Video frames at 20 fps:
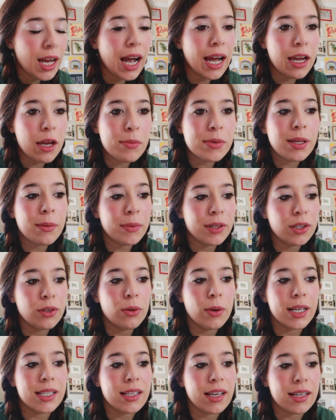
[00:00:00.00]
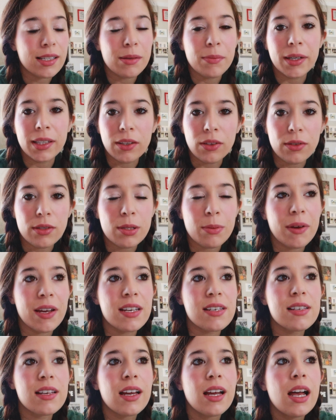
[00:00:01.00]
I am somebody who has sex in my little
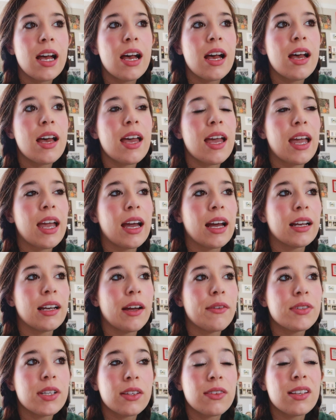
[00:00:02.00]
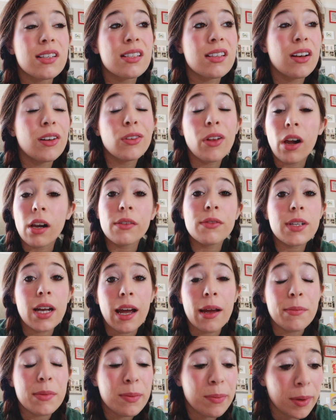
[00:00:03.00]
space, and I've said this a lot of
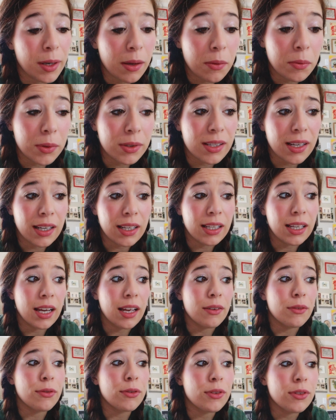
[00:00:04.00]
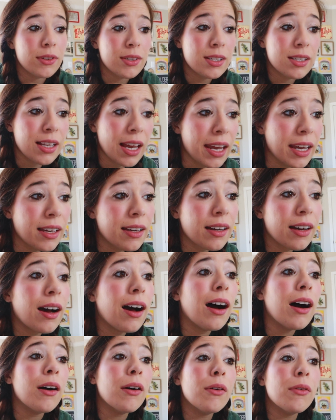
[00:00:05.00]
times, but I will say it again for the sake
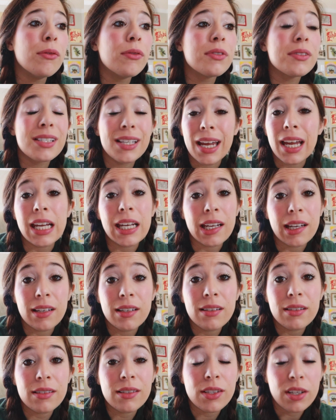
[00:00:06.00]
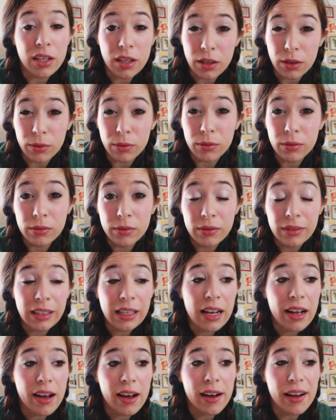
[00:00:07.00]
of saying it to you.
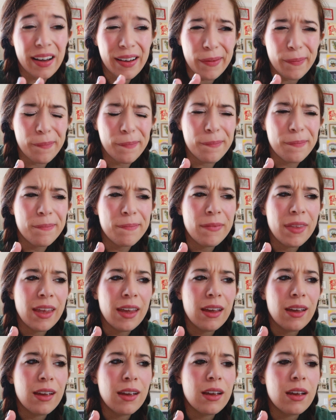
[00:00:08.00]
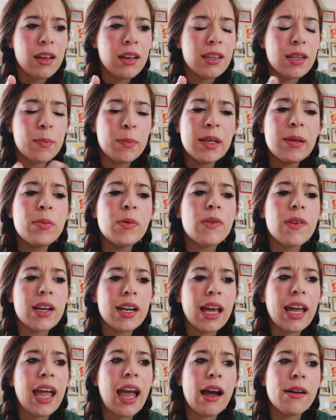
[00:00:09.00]
The people that
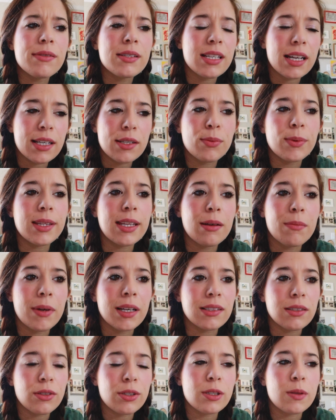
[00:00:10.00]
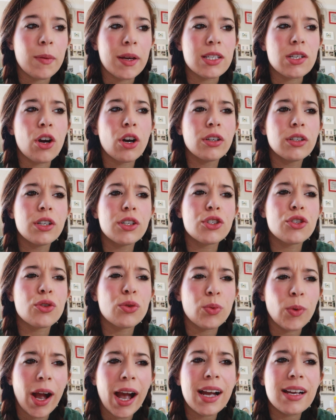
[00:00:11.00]
I have sex with in my little space aren't
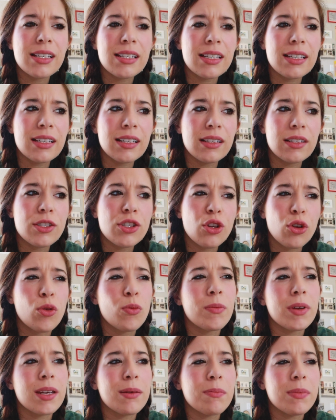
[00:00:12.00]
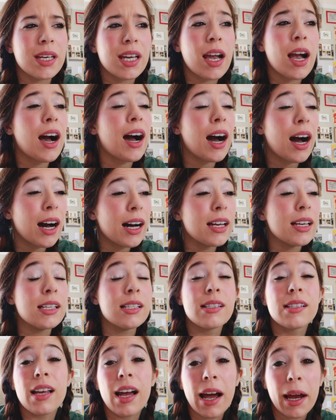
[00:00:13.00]
attracted to me
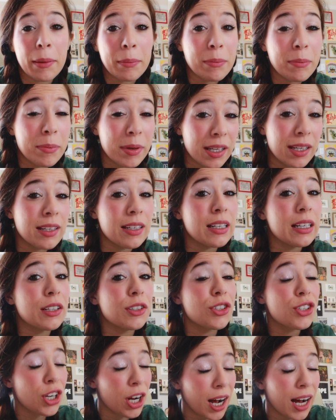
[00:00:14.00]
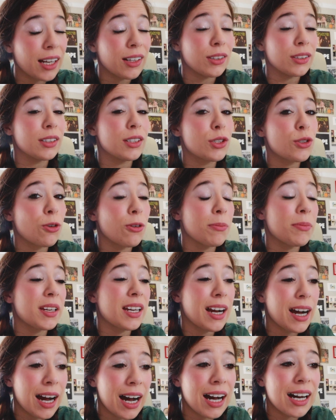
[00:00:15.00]
because I'm being childish or
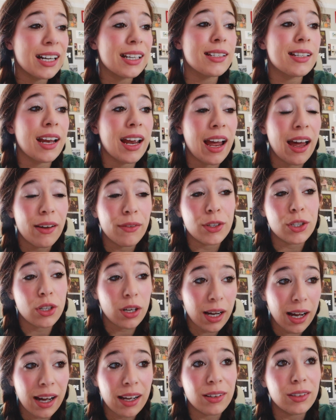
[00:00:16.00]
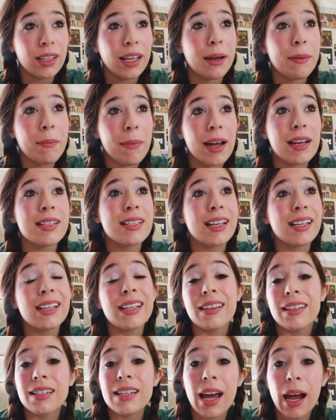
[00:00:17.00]
because I have a childlike mindset
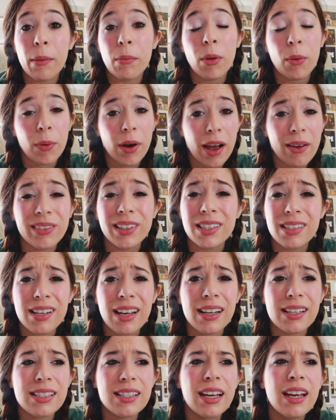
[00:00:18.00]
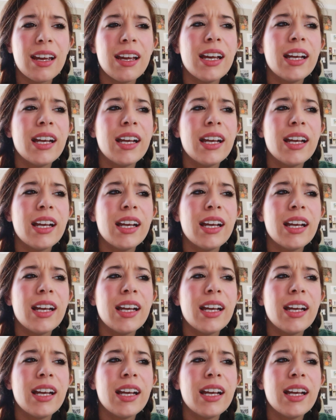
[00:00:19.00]
in the time that we're having sex.